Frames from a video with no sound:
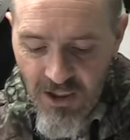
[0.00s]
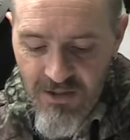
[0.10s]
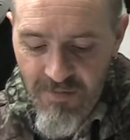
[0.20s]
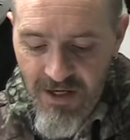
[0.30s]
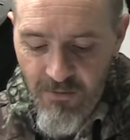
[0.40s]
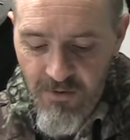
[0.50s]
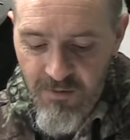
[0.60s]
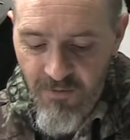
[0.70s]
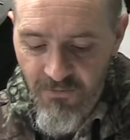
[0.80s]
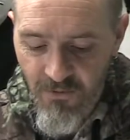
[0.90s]
the matter was
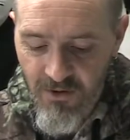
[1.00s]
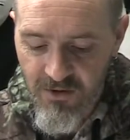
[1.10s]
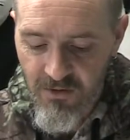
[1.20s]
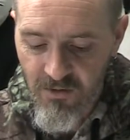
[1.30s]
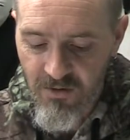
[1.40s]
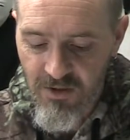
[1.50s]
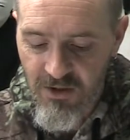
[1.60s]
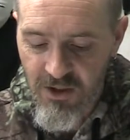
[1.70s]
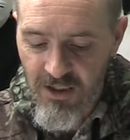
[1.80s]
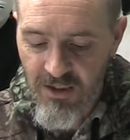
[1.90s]
referred to the
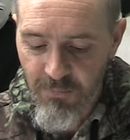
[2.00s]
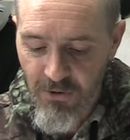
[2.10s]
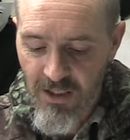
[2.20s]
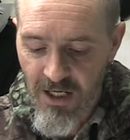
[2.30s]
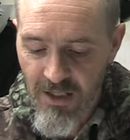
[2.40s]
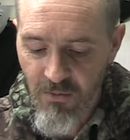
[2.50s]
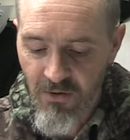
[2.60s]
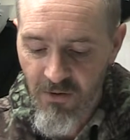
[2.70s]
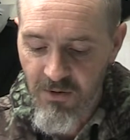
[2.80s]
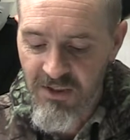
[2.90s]
JP
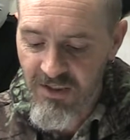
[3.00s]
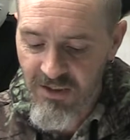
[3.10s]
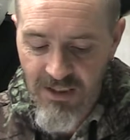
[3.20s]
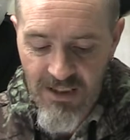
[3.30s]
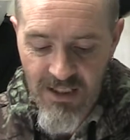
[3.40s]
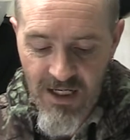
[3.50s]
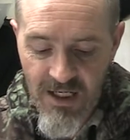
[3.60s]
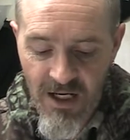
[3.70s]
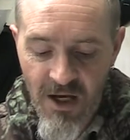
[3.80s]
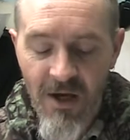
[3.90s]
Hayworth who was sitting that
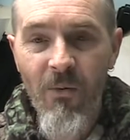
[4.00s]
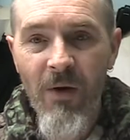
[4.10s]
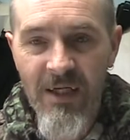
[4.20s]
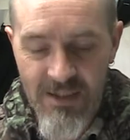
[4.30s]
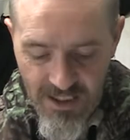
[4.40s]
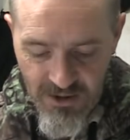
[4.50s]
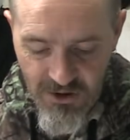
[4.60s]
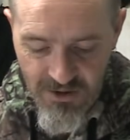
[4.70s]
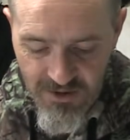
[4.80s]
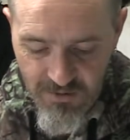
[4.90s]
day. We
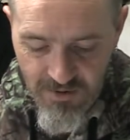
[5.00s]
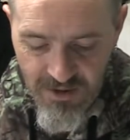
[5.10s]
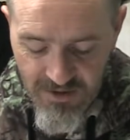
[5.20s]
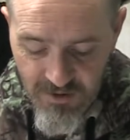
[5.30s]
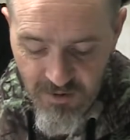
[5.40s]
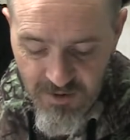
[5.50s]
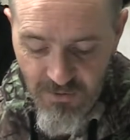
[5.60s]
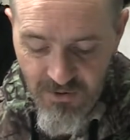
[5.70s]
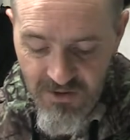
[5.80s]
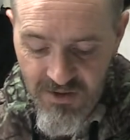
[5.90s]
attached his
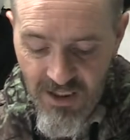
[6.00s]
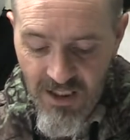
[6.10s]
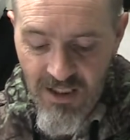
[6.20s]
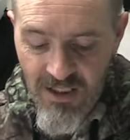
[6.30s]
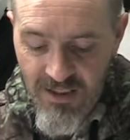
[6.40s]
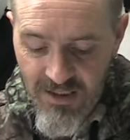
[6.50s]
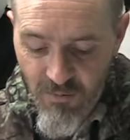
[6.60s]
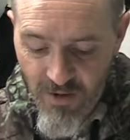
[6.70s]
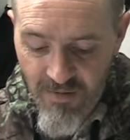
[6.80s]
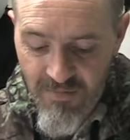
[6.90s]
response. He
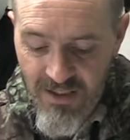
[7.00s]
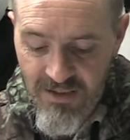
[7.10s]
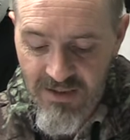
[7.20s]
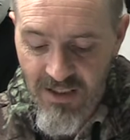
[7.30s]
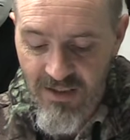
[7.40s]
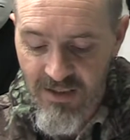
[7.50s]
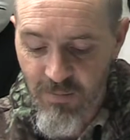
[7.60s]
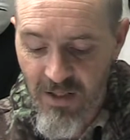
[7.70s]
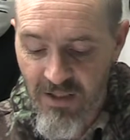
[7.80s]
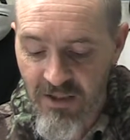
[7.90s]
recommends that this
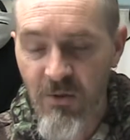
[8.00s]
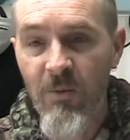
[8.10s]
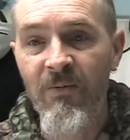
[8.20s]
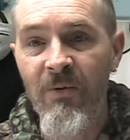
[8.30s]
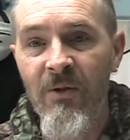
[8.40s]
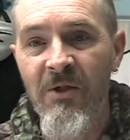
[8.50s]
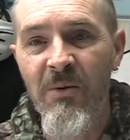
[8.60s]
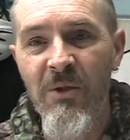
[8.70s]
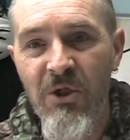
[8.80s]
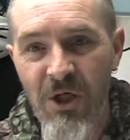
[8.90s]
matter is referred
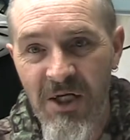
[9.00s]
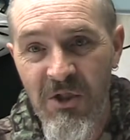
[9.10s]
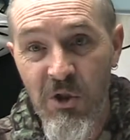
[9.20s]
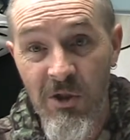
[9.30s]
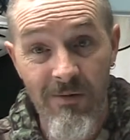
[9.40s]
to a judge.